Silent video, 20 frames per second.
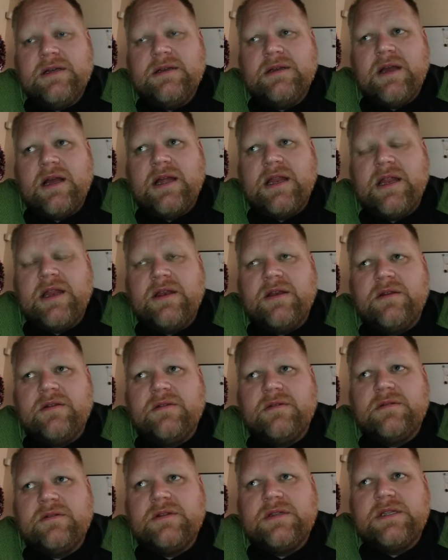I didn't,
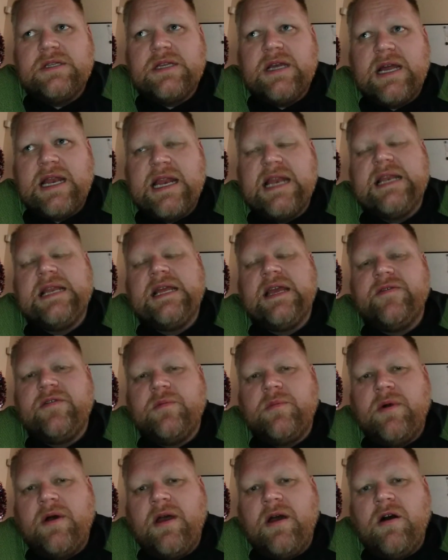I didn't give it
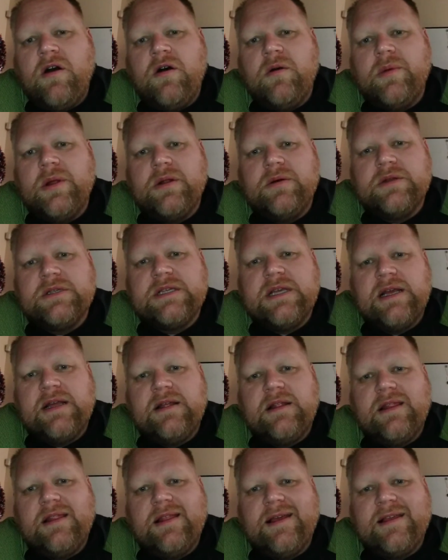my all, but it was
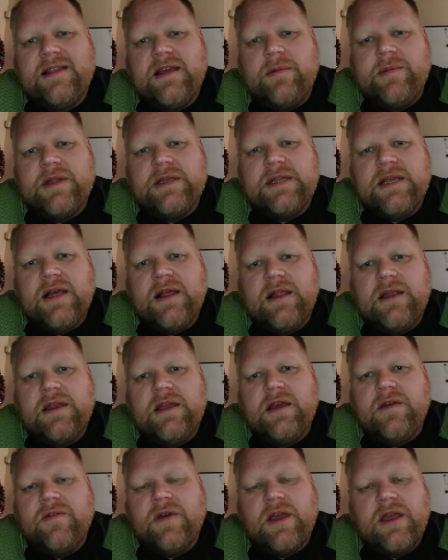that like that mentality
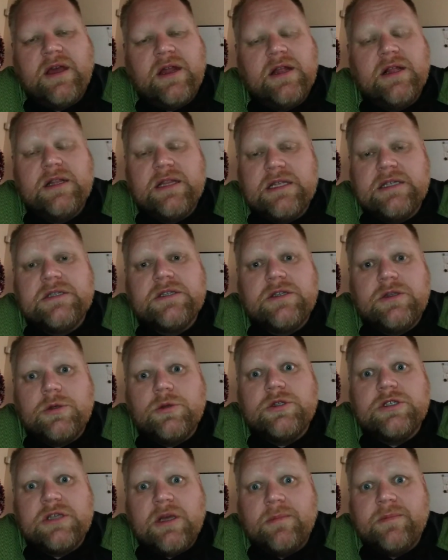of I gotta at least do
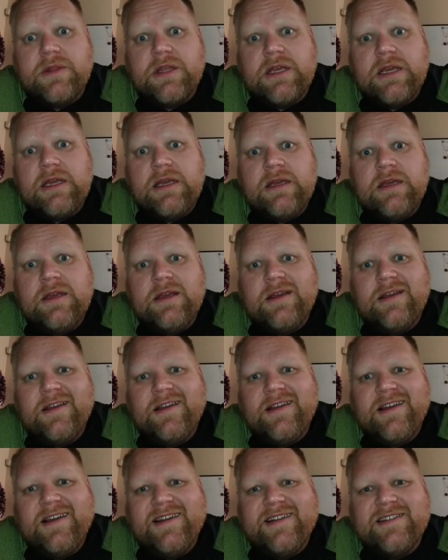something,
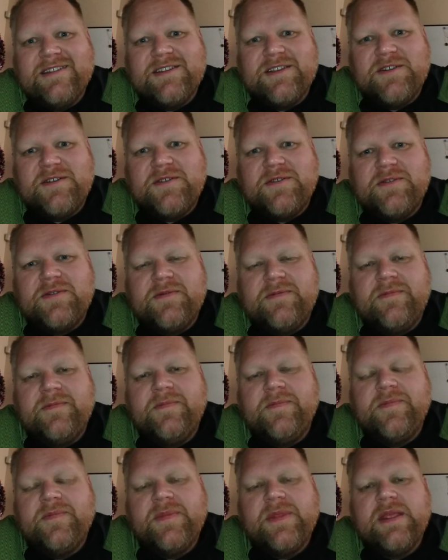and so,
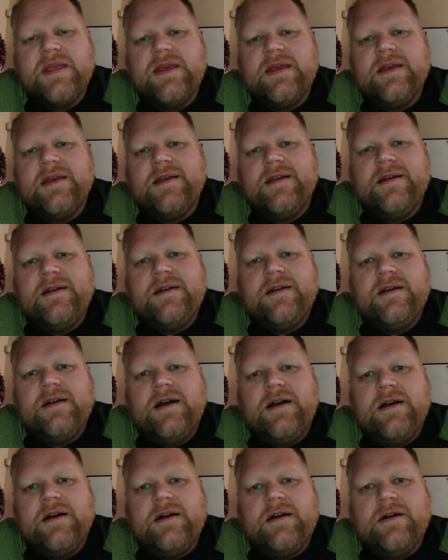
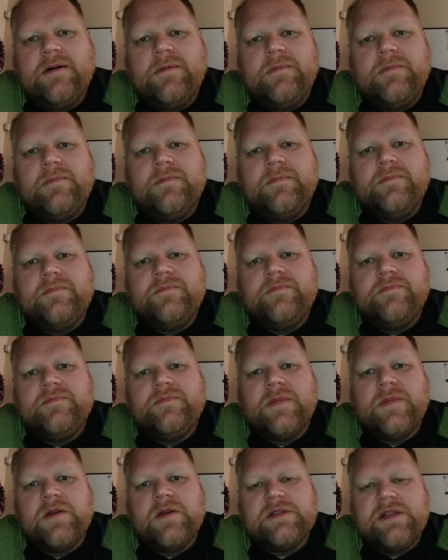um,
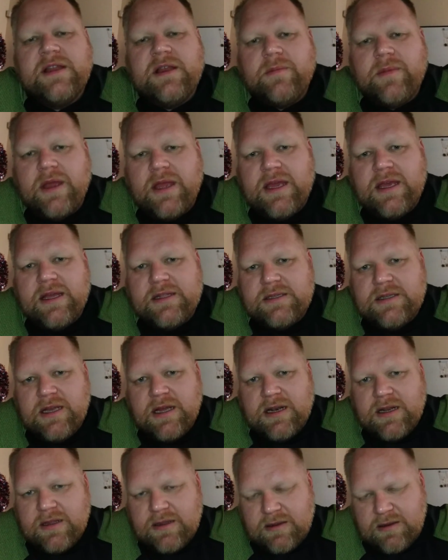I was letting my kids kind
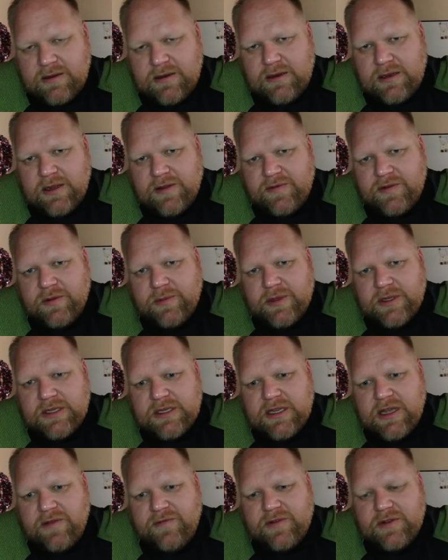of lift them and
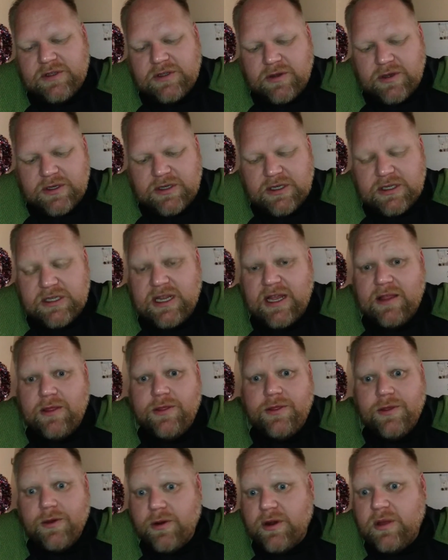stuff, and so I just had
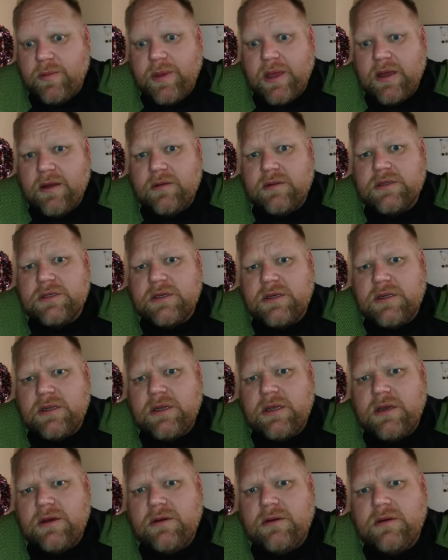30 pounds on
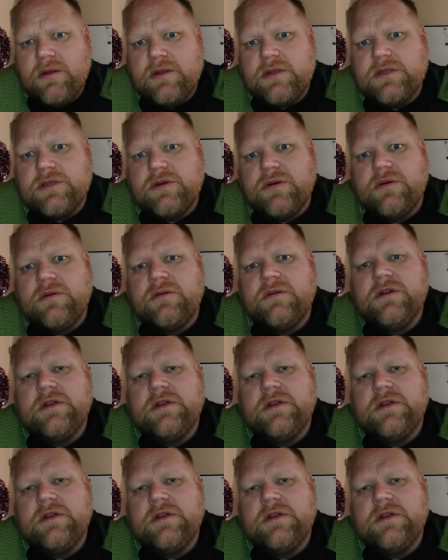there, and so